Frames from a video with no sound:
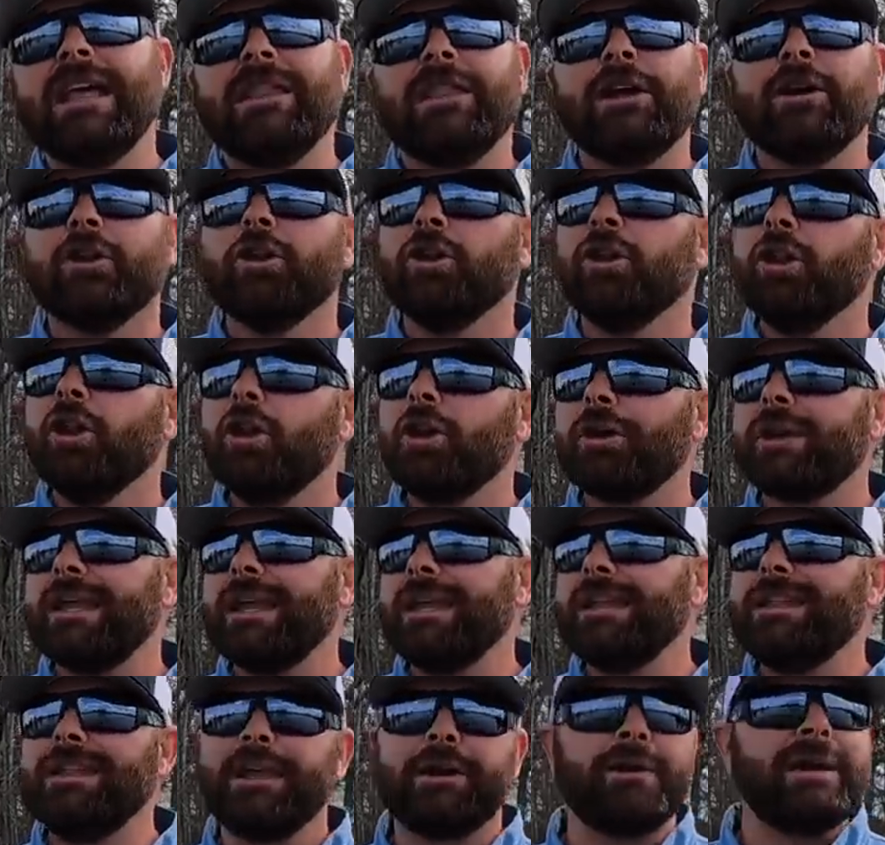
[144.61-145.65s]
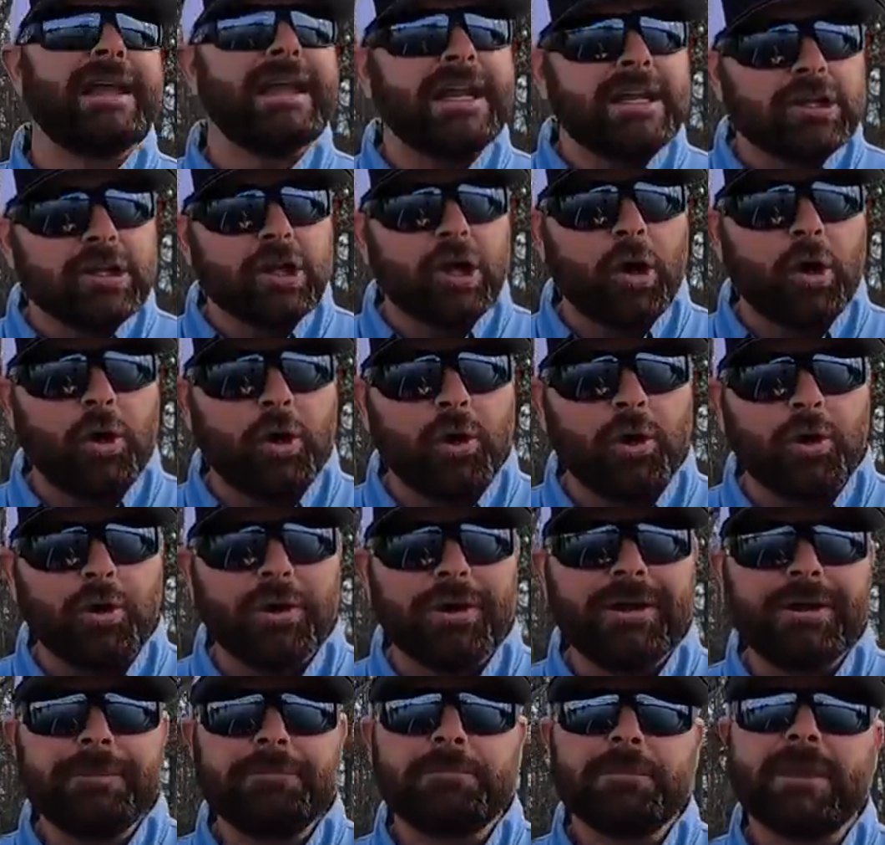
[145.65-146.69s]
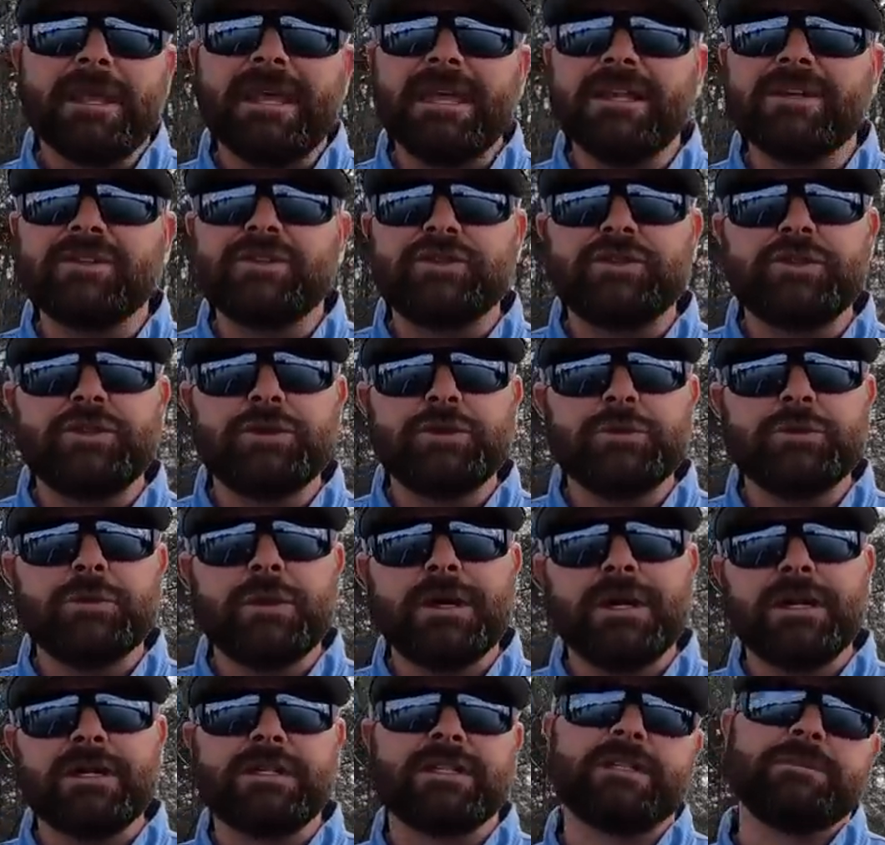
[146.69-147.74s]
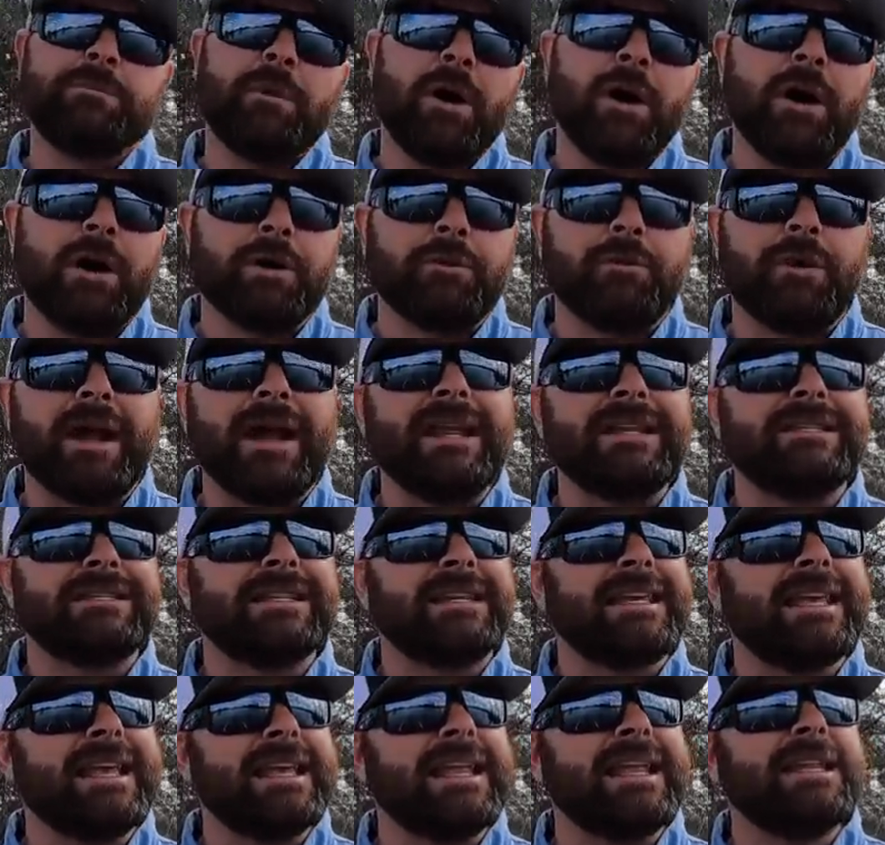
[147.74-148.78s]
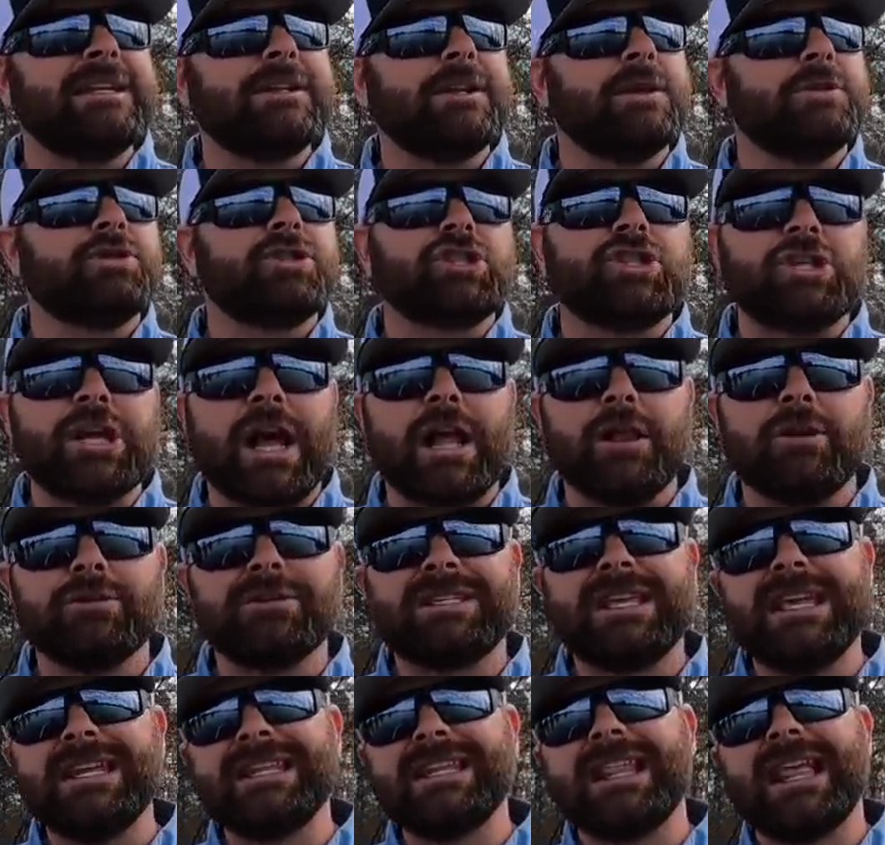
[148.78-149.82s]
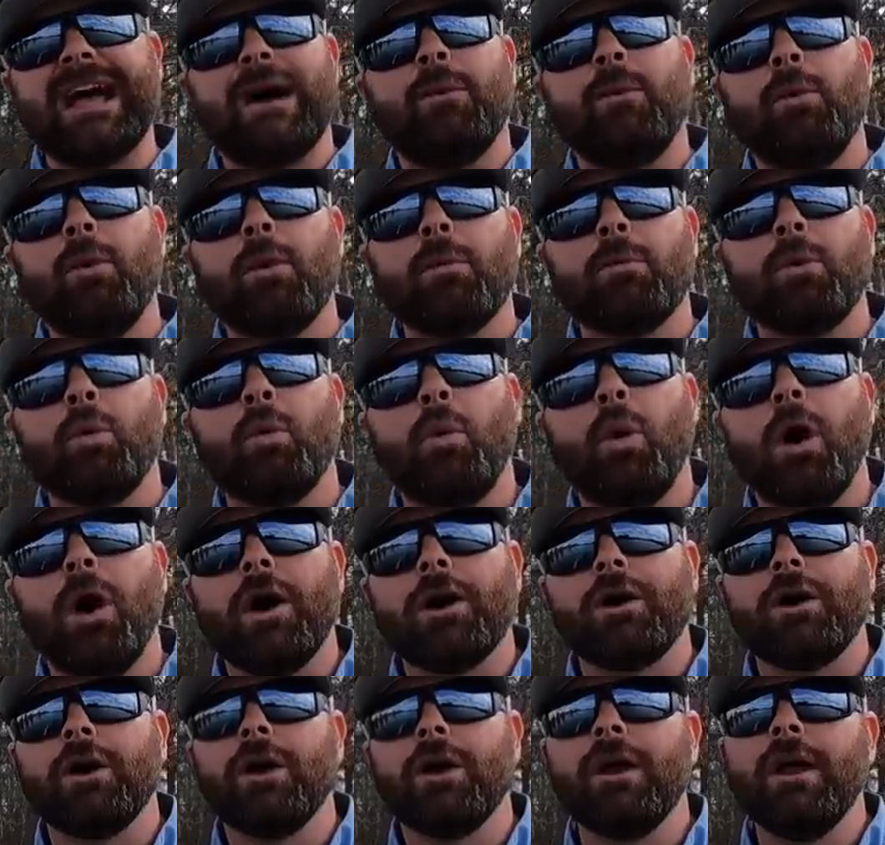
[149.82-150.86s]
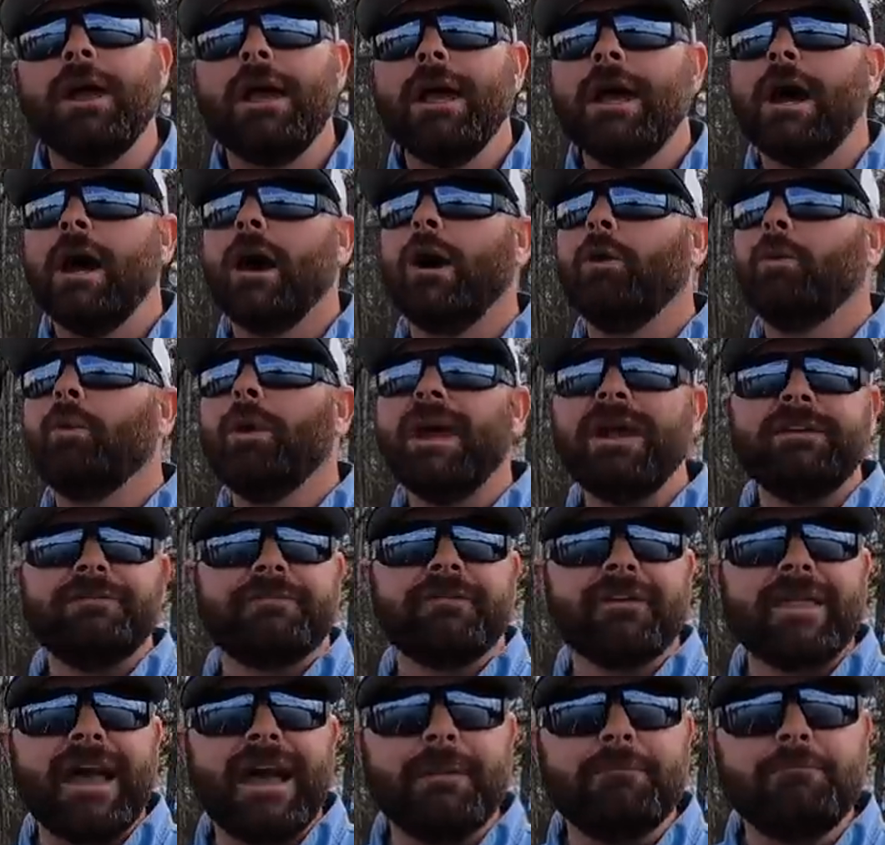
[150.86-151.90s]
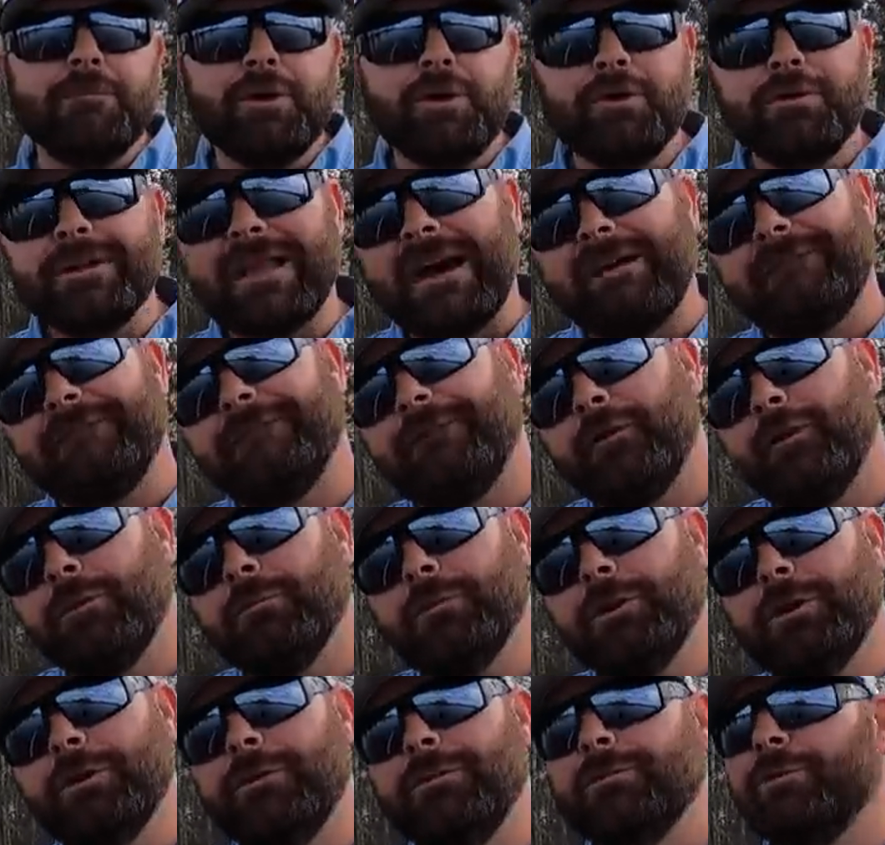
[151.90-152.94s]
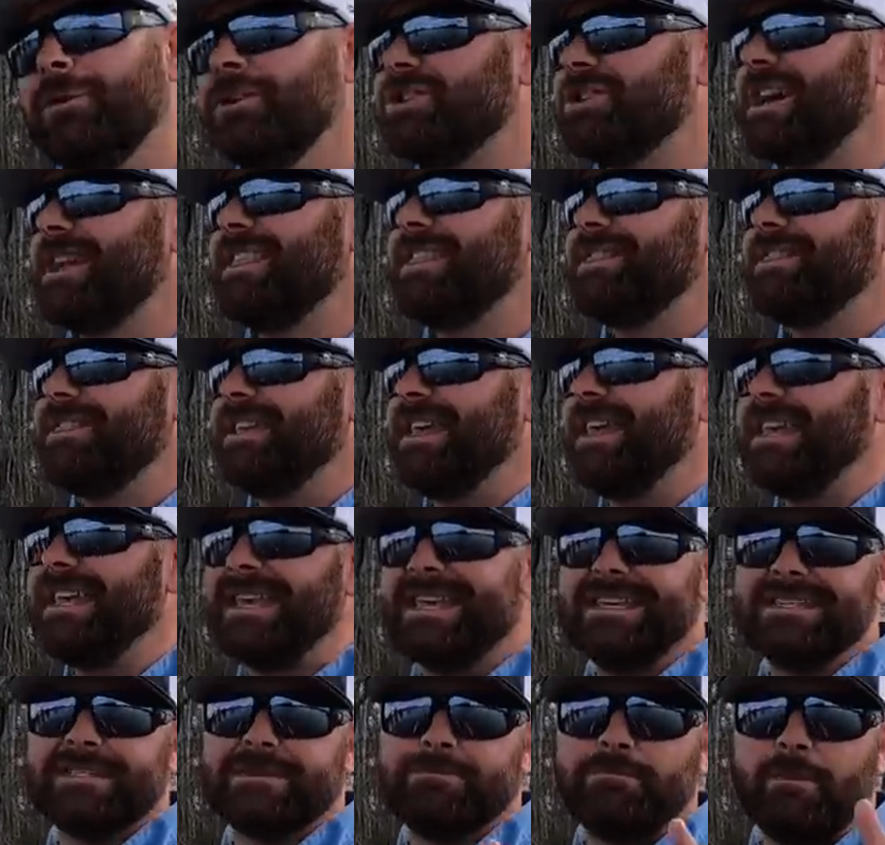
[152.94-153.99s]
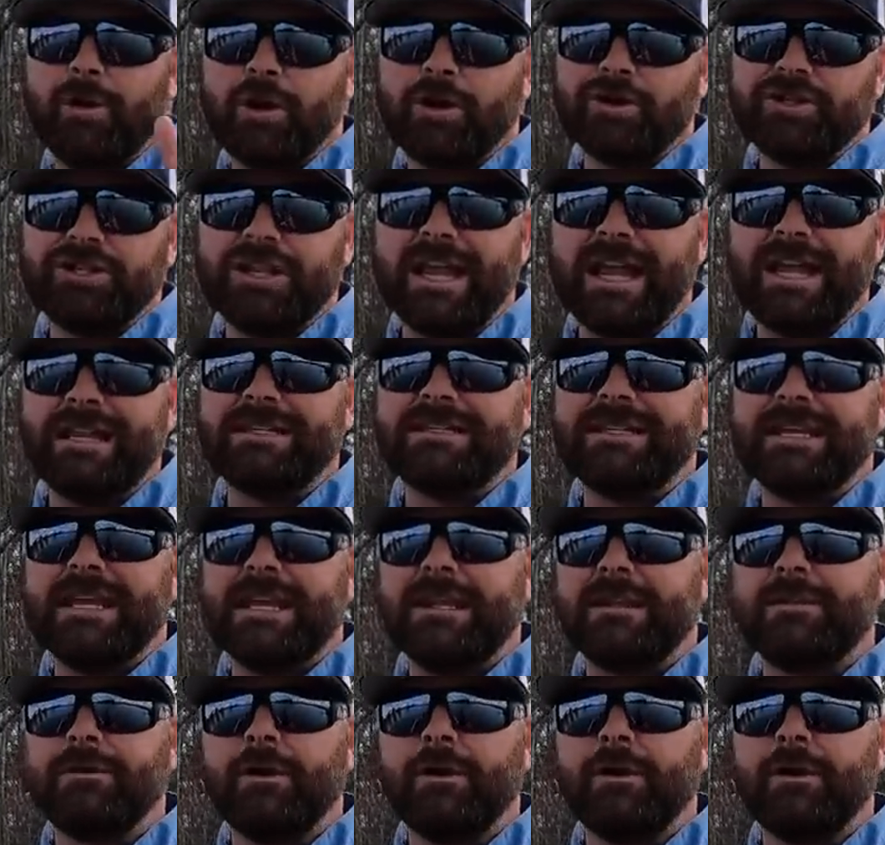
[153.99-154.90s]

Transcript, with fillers: They're looking, their end goal is to uh, spawn, right? To get into those shallows, get into that warmer water, uh, wait for that moon, that full moon, which I think is March 18th.